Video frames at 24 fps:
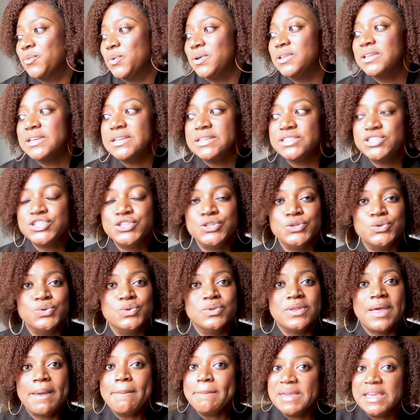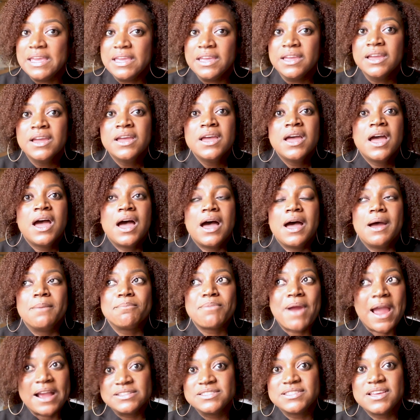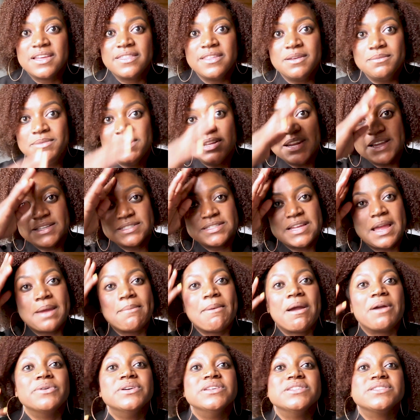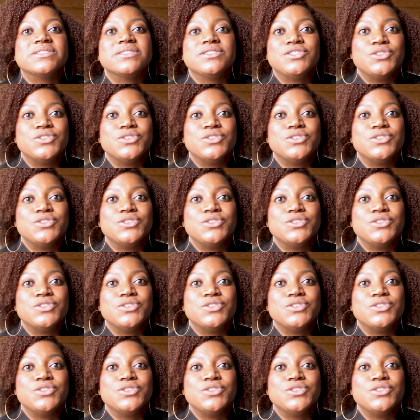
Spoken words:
willing to let me practice on them the next time I was